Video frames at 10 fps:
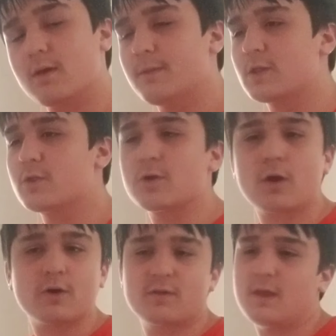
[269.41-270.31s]
I mean, sure,
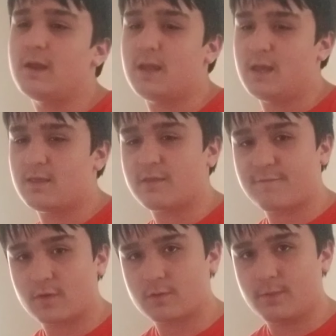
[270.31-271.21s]
Arsene is the
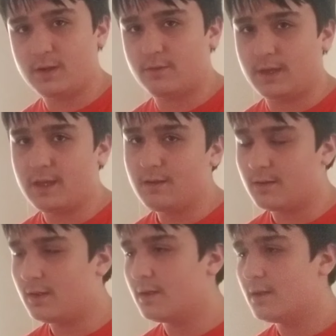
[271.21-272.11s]
first one you get.